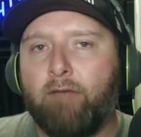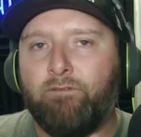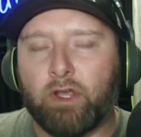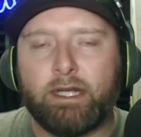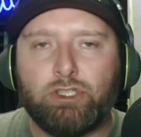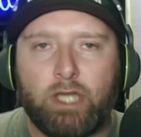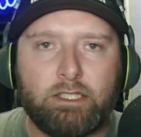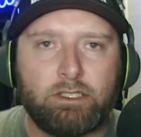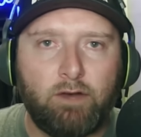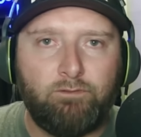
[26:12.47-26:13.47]
They're going to
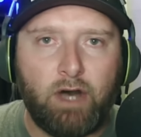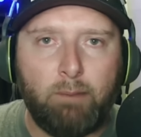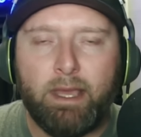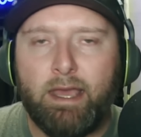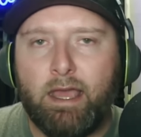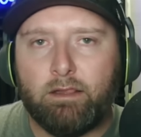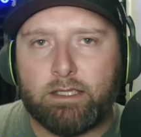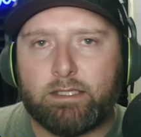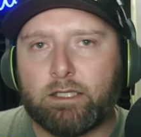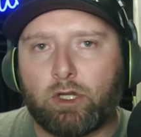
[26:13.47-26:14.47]
change stuff up.
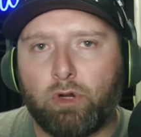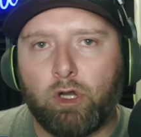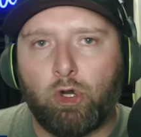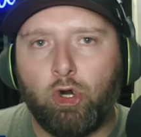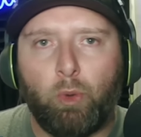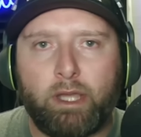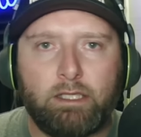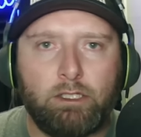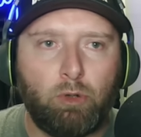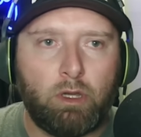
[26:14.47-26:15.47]
This is a critical week
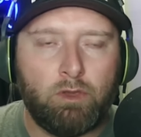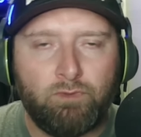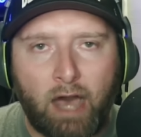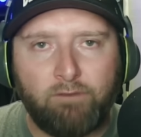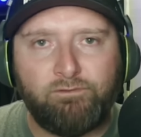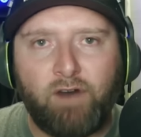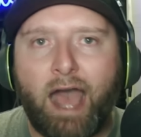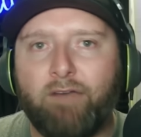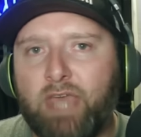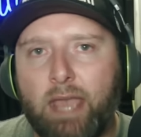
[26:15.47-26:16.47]
to do it. You've got
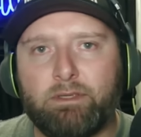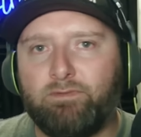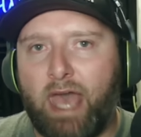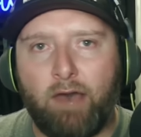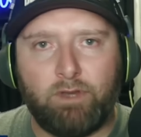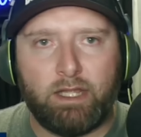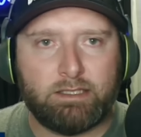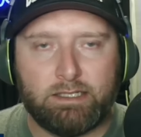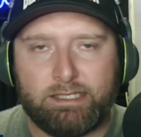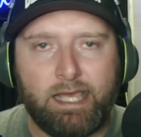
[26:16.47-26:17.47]
five games of
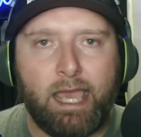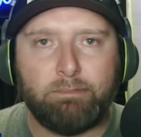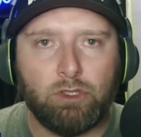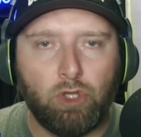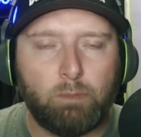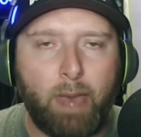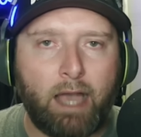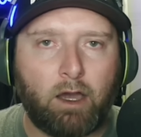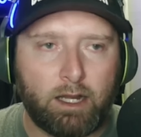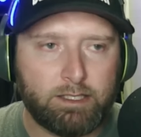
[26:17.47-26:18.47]
evidence and tape to look
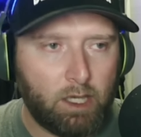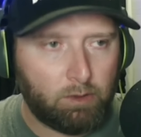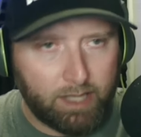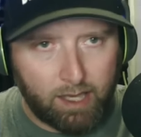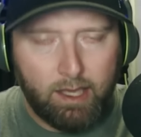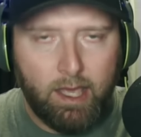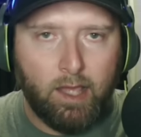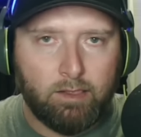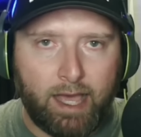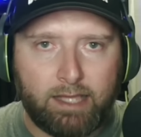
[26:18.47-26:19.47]
back on and say, okay,
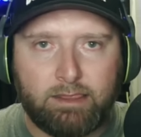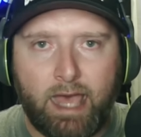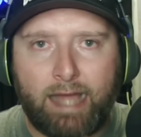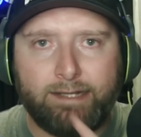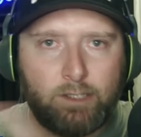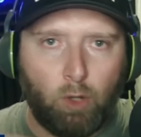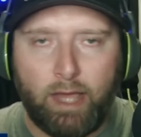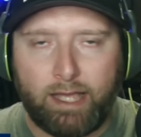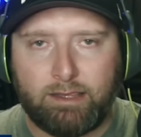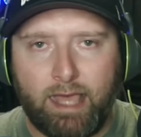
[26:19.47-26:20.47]
like that, don't
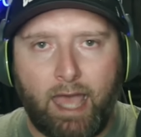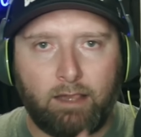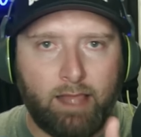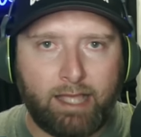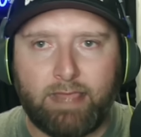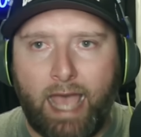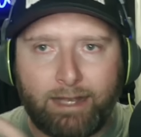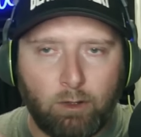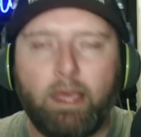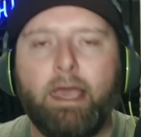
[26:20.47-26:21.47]
like that, like
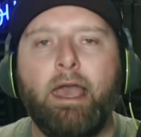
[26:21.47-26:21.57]
that, don't.